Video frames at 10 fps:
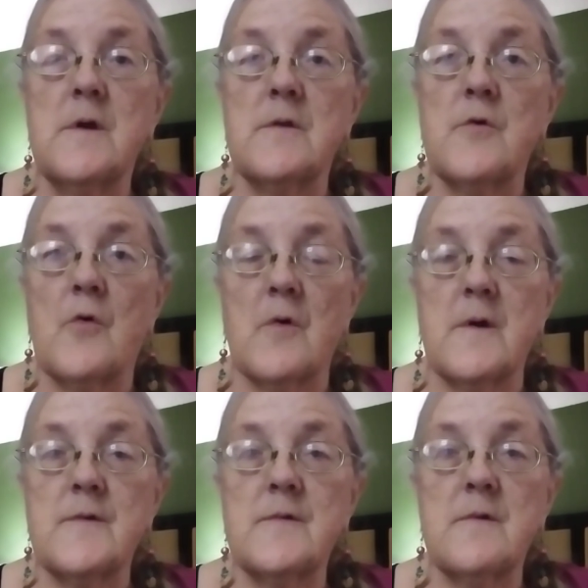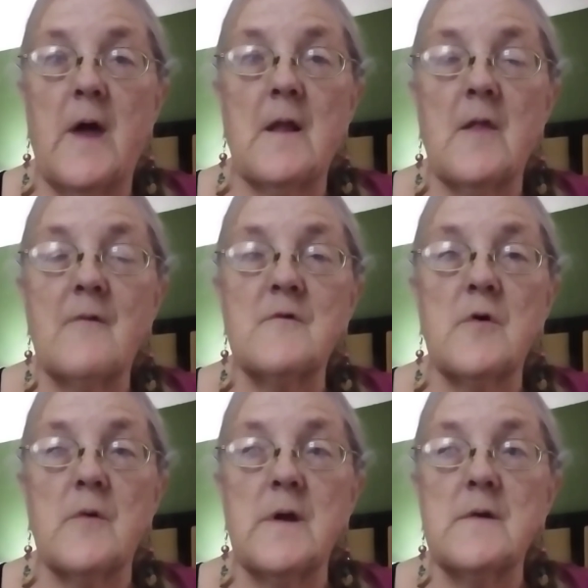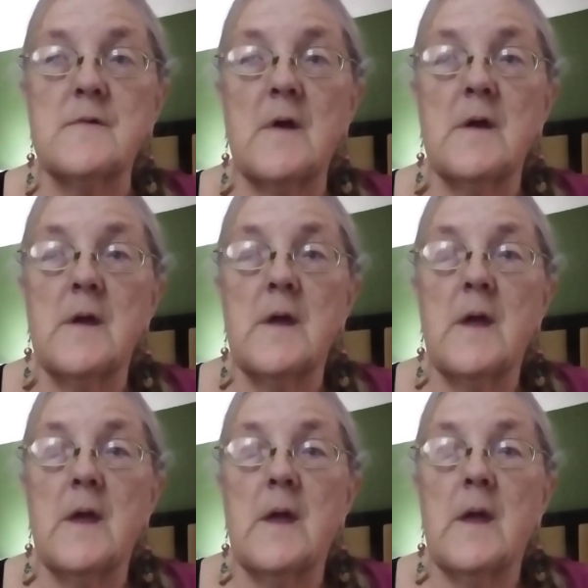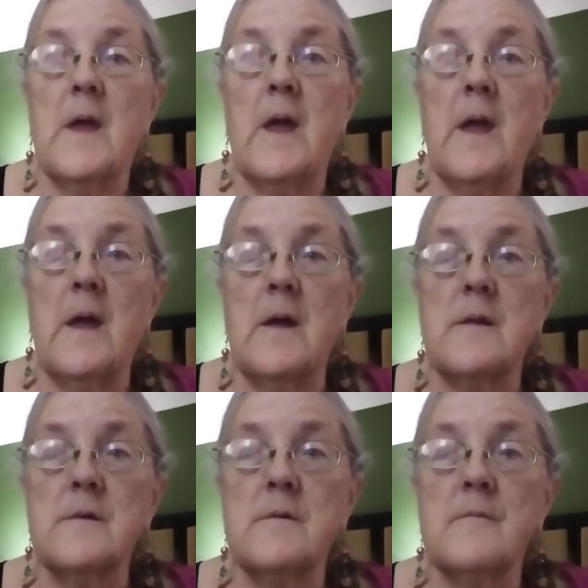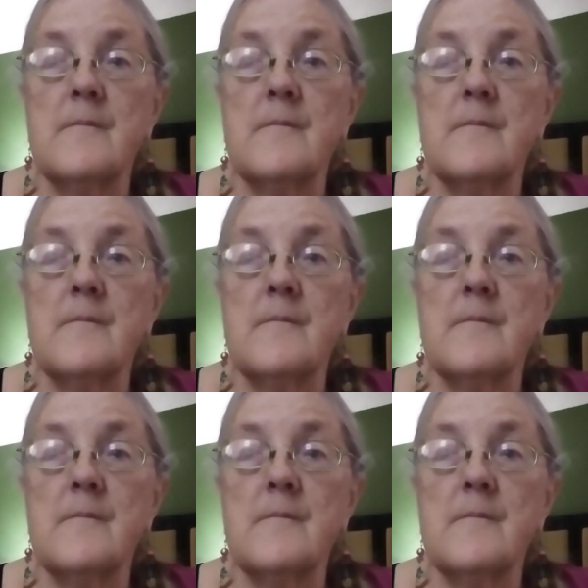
in Taurus at 11 degrees, and